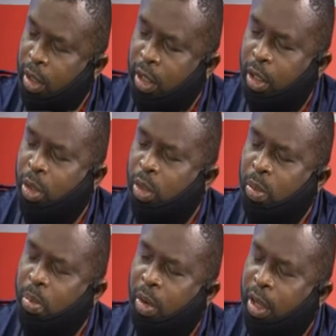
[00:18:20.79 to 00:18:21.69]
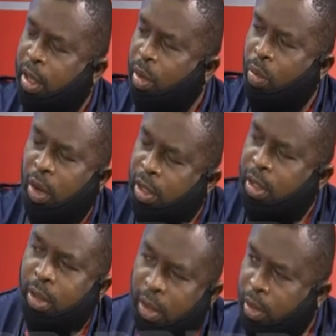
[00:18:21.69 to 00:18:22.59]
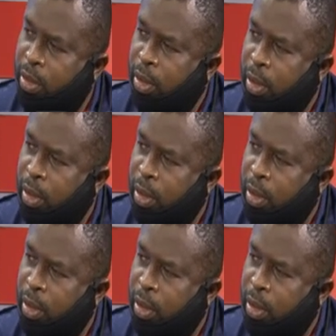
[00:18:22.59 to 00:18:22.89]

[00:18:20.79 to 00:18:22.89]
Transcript: They shouldn't bring in what is not.